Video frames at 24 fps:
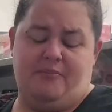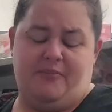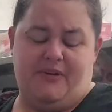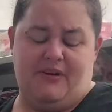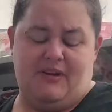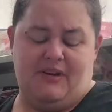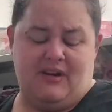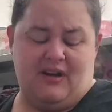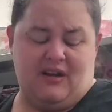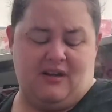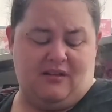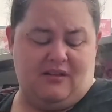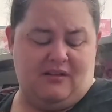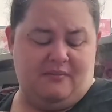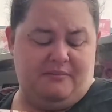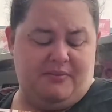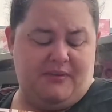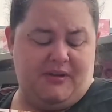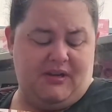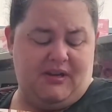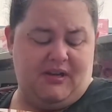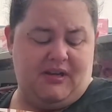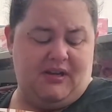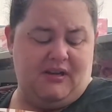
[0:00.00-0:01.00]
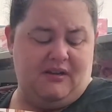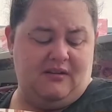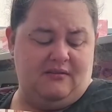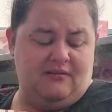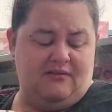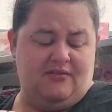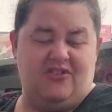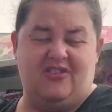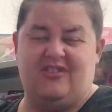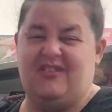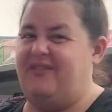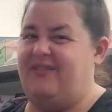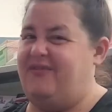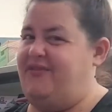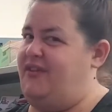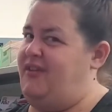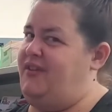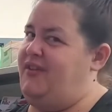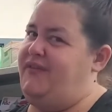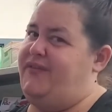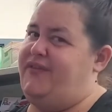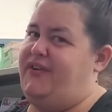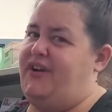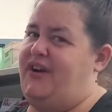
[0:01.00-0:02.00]
Penelope. She's not
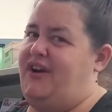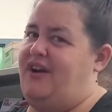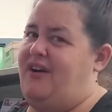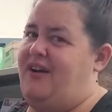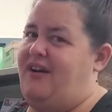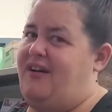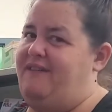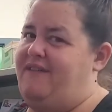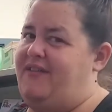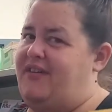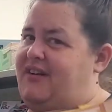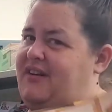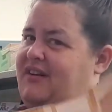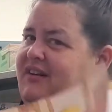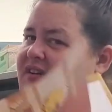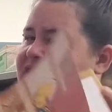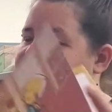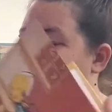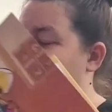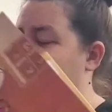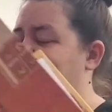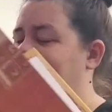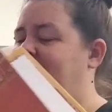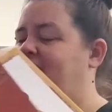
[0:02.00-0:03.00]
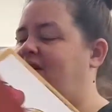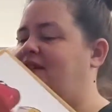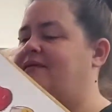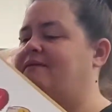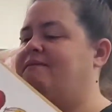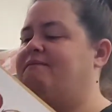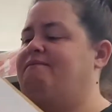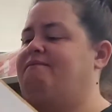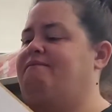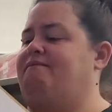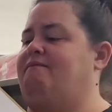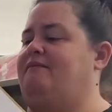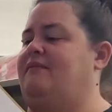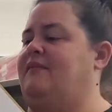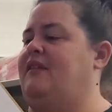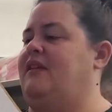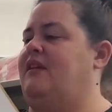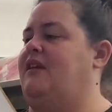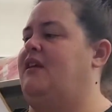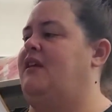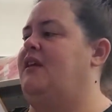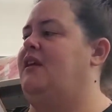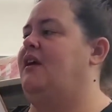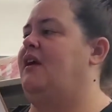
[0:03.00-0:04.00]
feeling very confident, is she?
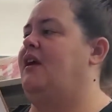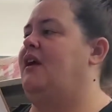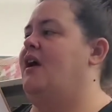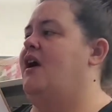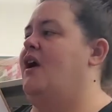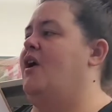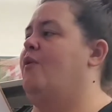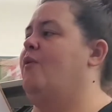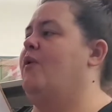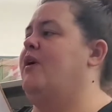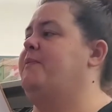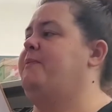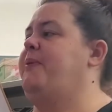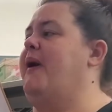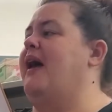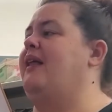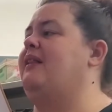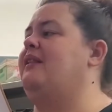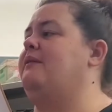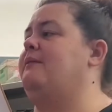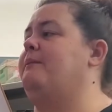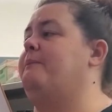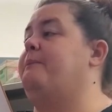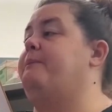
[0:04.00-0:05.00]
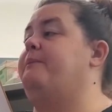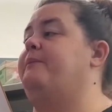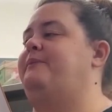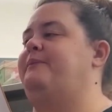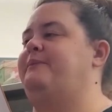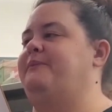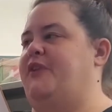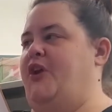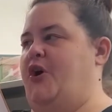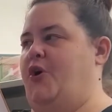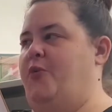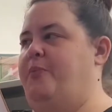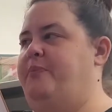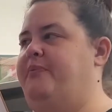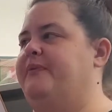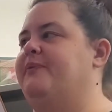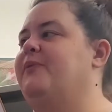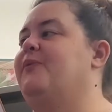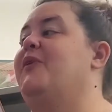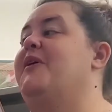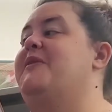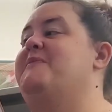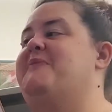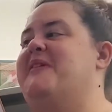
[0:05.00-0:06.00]
When
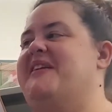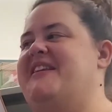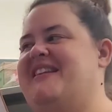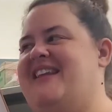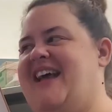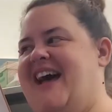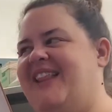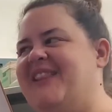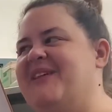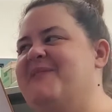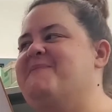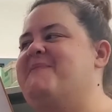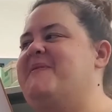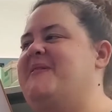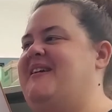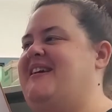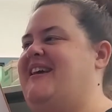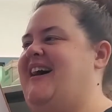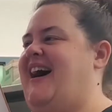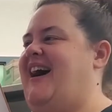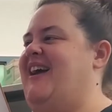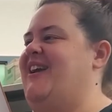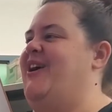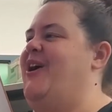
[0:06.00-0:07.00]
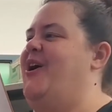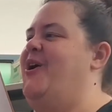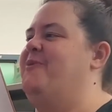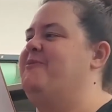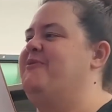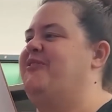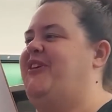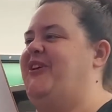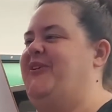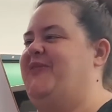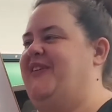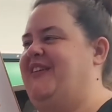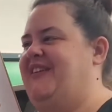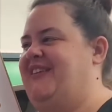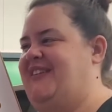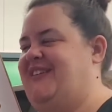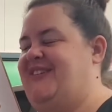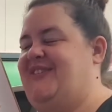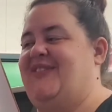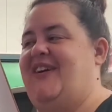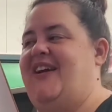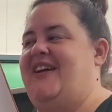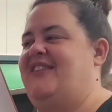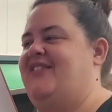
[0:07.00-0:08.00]
Penelope got home, she went
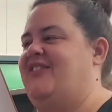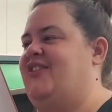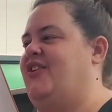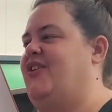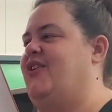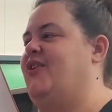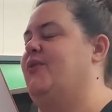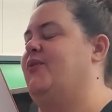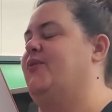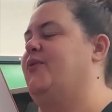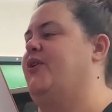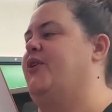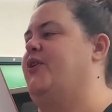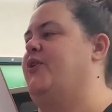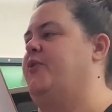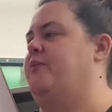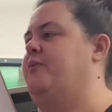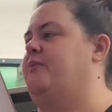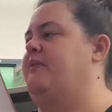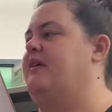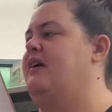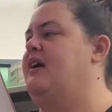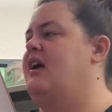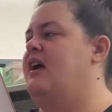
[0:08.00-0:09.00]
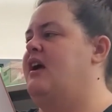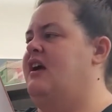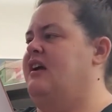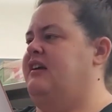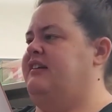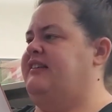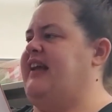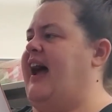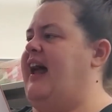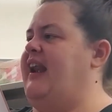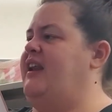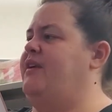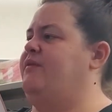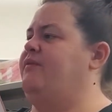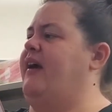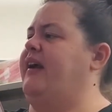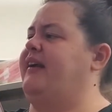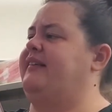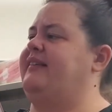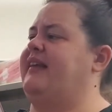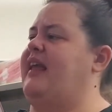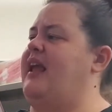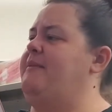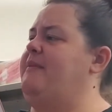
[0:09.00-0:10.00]
straight to her room. Daddy
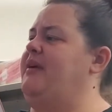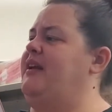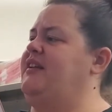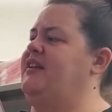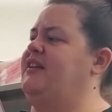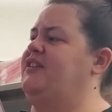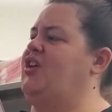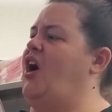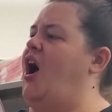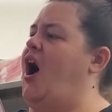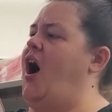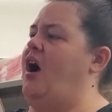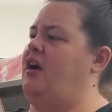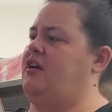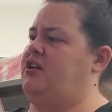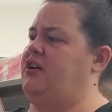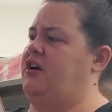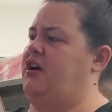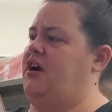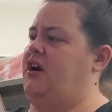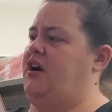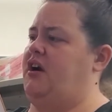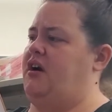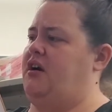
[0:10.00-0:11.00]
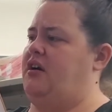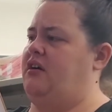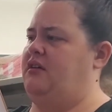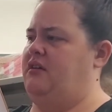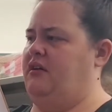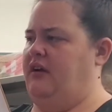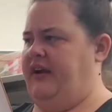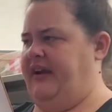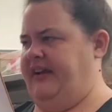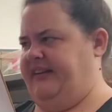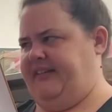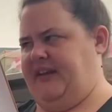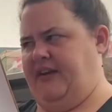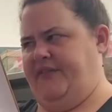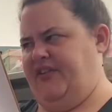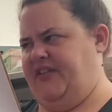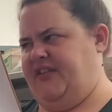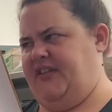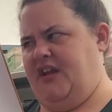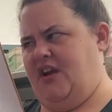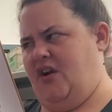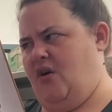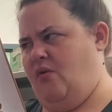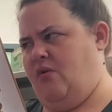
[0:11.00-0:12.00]
Rex came in to talk to her. Is
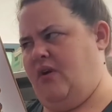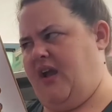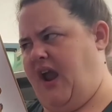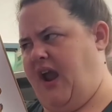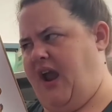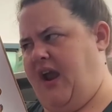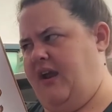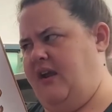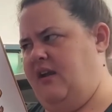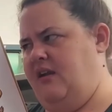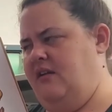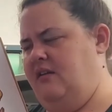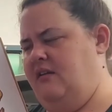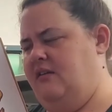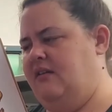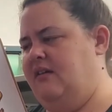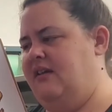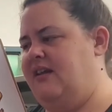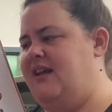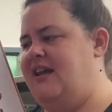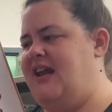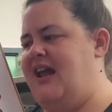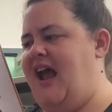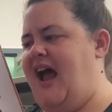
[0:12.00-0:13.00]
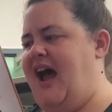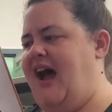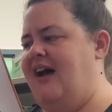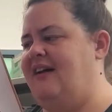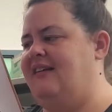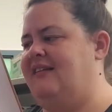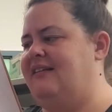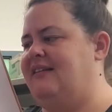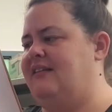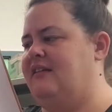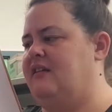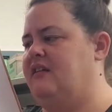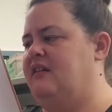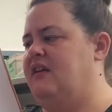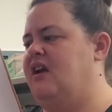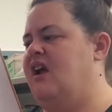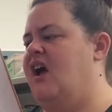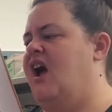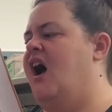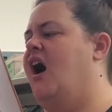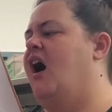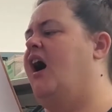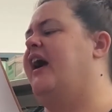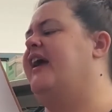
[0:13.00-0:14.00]
everything okay? He asked.
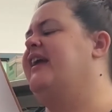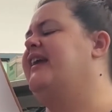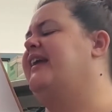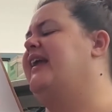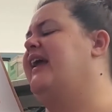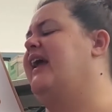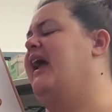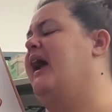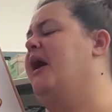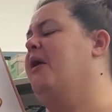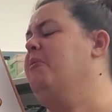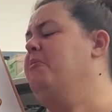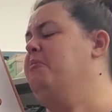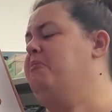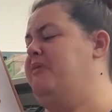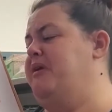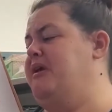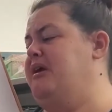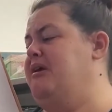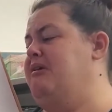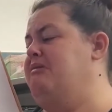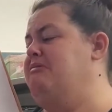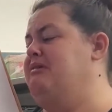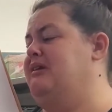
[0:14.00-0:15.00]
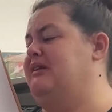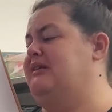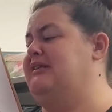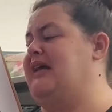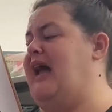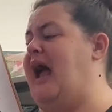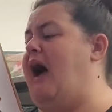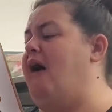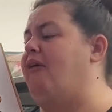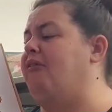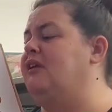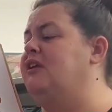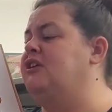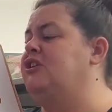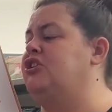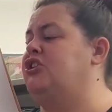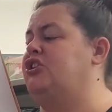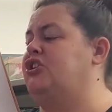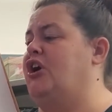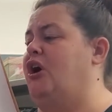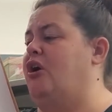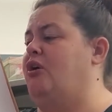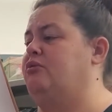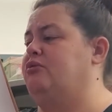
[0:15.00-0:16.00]
I can't be in the talent
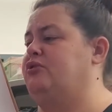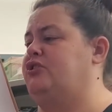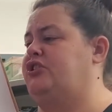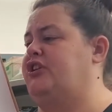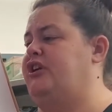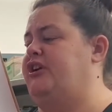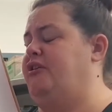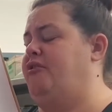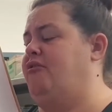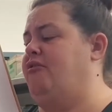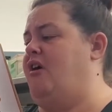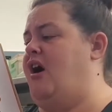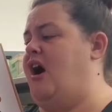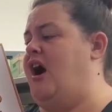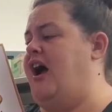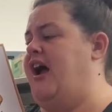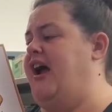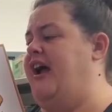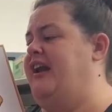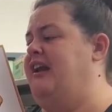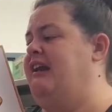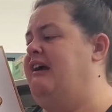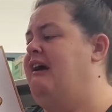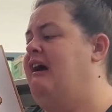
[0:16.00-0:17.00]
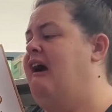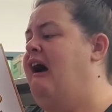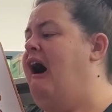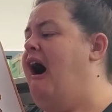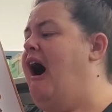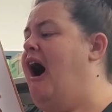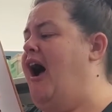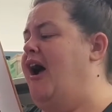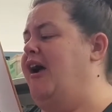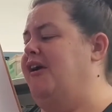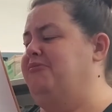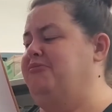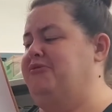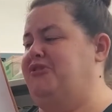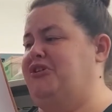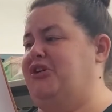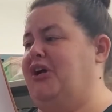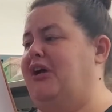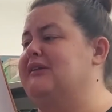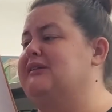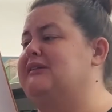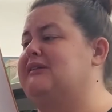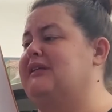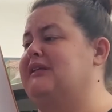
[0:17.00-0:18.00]
show, she cried. I'm
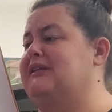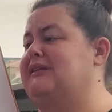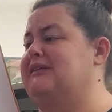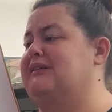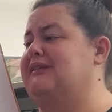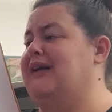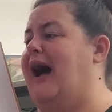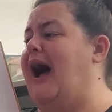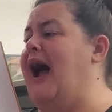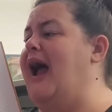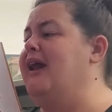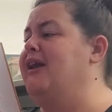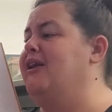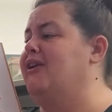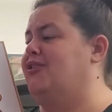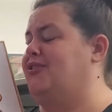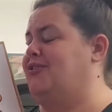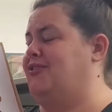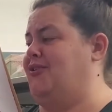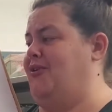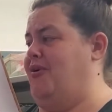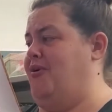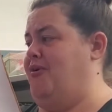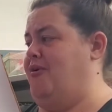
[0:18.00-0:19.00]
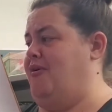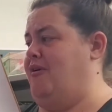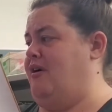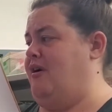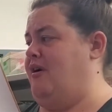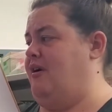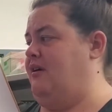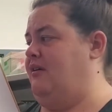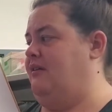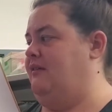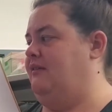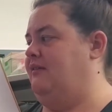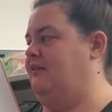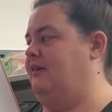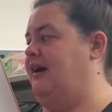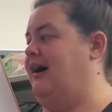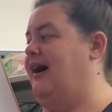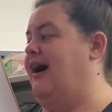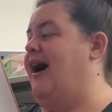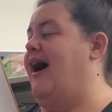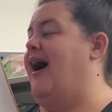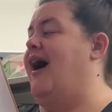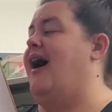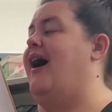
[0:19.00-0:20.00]
just a dinosaur.
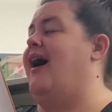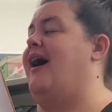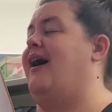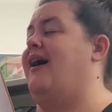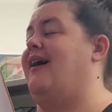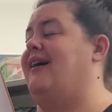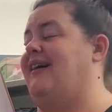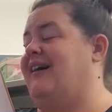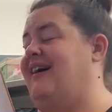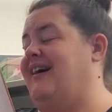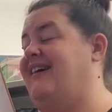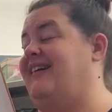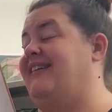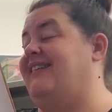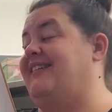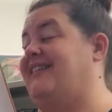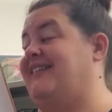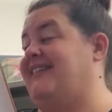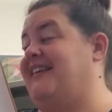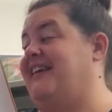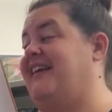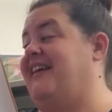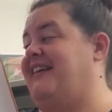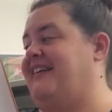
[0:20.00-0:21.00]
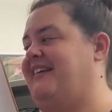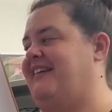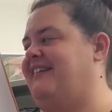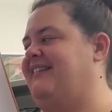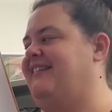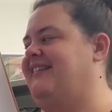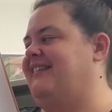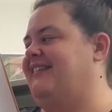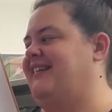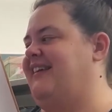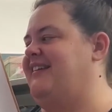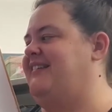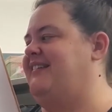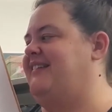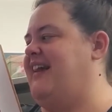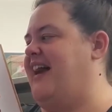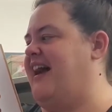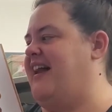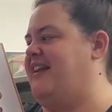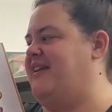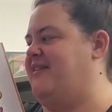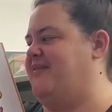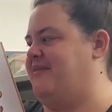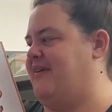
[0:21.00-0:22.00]
Ah, I see, said
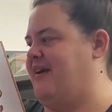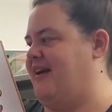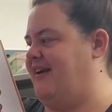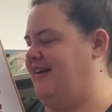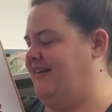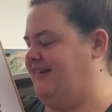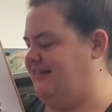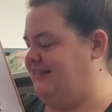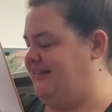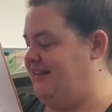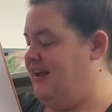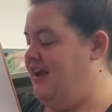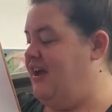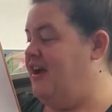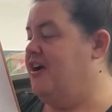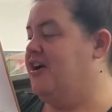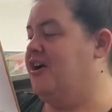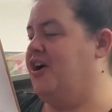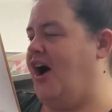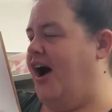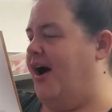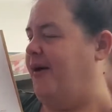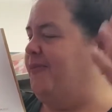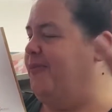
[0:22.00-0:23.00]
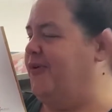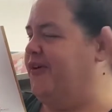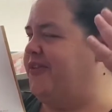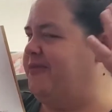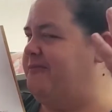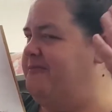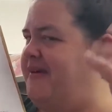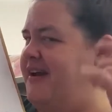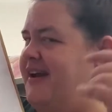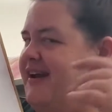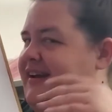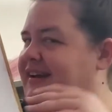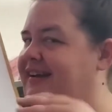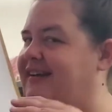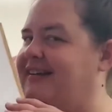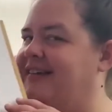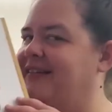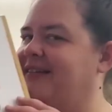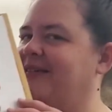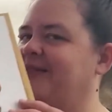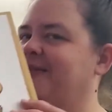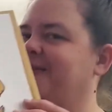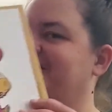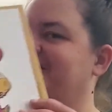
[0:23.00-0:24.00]
Daddy Rex. Come with me.